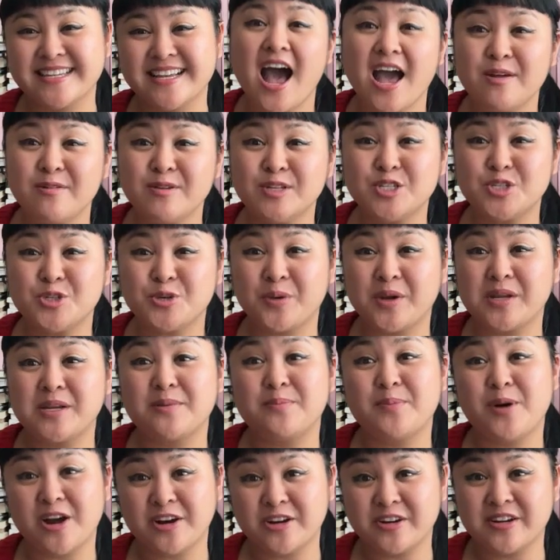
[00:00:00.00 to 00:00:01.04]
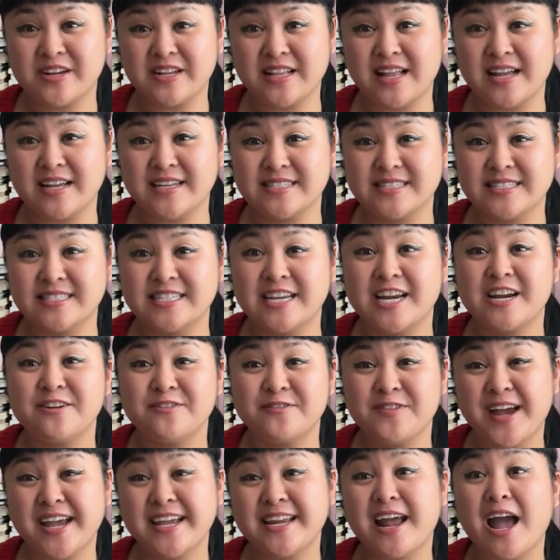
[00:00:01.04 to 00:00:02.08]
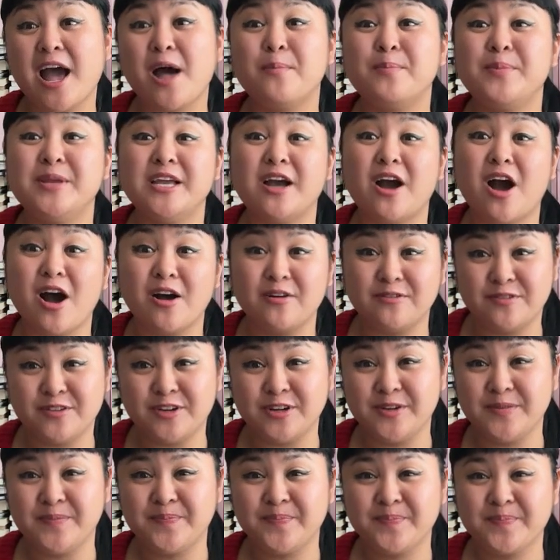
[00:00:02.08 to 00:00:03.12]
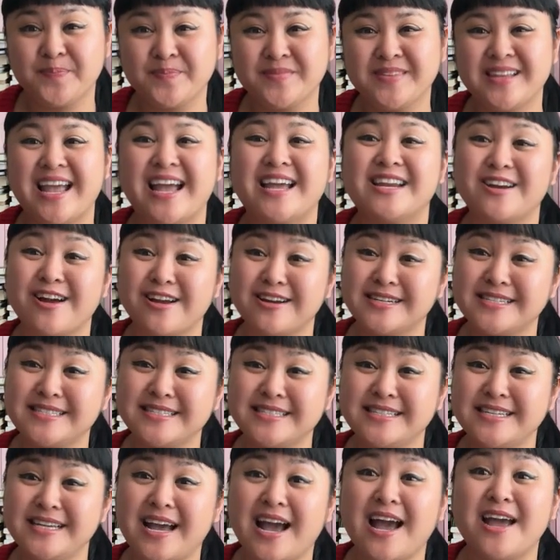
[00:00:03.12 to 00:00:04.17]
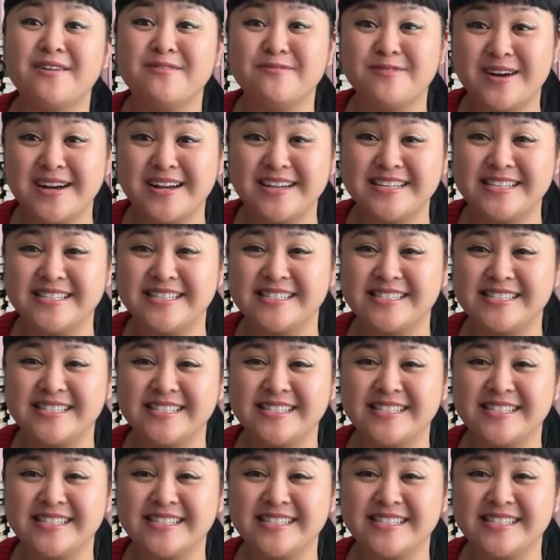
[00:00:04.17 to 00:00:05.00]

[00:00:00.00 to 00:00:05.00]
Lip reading: I once joined a pottery class, terrified I'll be awful. And honestly, I was.